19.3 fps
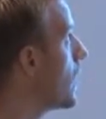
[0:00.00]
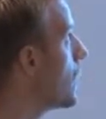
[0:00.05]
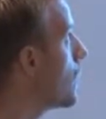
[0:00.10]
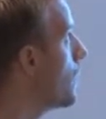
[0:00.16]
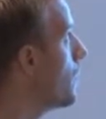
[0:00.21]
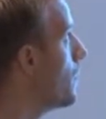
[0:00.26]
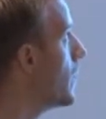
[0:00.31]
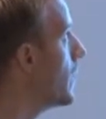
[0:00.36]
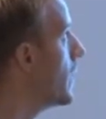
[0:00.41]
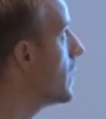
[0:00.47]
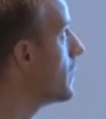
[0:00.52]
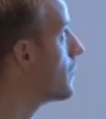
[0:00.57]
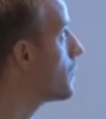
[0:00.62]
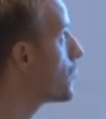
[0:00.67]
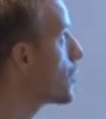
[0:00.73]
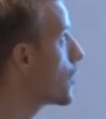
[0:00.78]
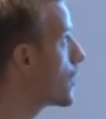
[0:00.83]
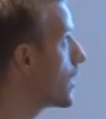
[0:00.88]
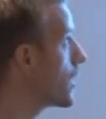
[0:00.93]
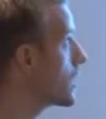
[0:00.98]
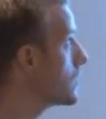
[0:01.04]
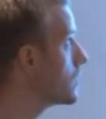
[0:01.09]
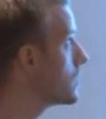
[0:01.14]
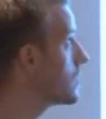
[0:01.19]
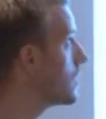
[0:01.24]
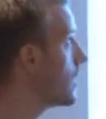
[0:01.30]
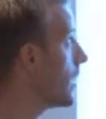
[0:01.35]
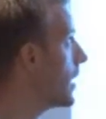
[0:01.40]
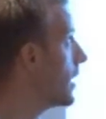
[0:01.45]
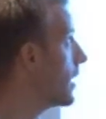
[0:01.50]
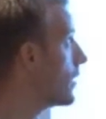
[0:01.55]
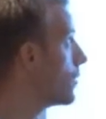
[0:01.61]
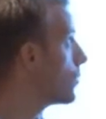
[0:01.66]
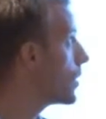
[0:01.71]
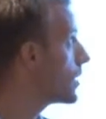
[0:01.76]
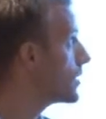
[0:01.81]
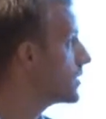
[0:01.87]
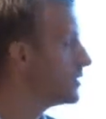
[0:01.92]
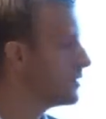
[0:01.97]
our main products and
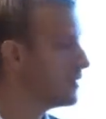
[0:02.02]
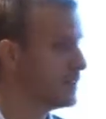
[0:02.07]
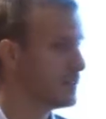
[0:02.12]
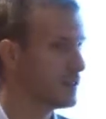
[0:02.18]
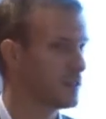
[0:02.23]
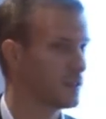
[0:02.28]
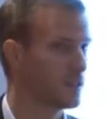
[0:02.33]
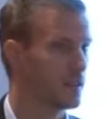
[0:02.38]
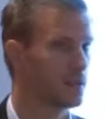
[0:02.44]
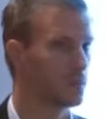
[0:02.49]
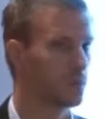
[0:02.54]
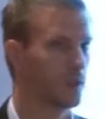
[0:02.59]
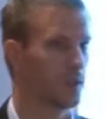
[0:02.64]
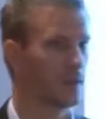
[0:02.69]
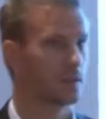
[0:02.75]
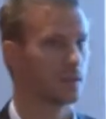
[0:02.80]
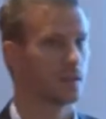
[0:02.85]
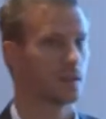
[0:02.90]
what diseases they treat.